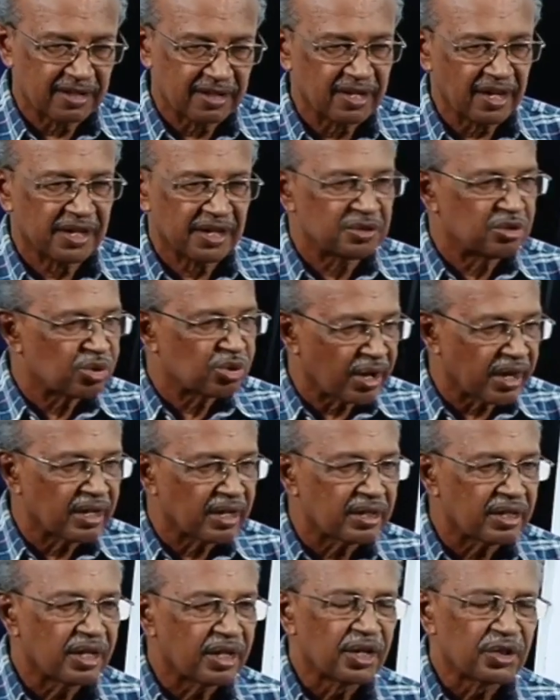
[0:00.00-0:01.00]
I drink
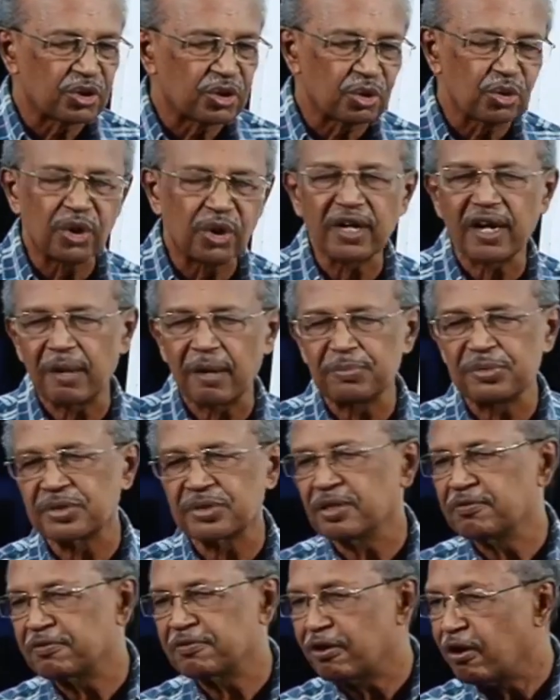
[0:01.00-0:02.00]
2 cups
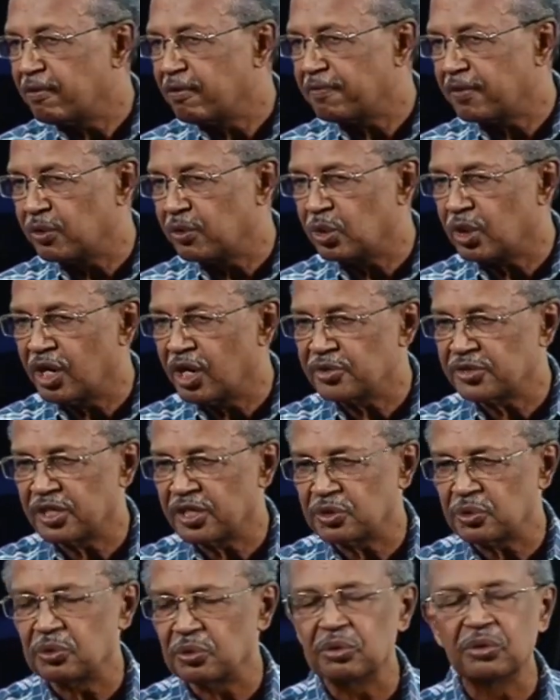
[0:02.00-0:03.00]
of coffee. You can't say
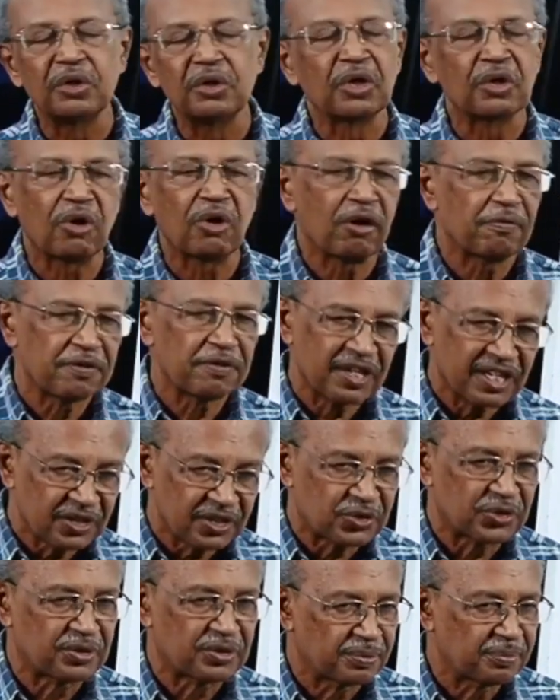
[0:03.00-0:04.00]
2
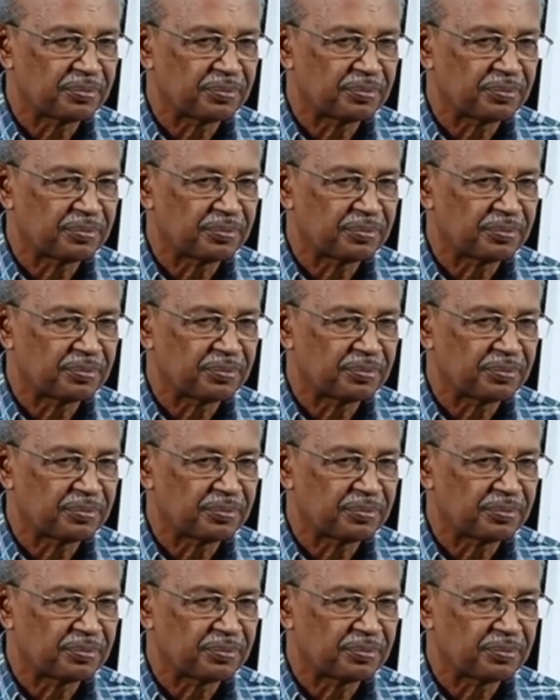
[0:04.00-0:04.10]
coffees.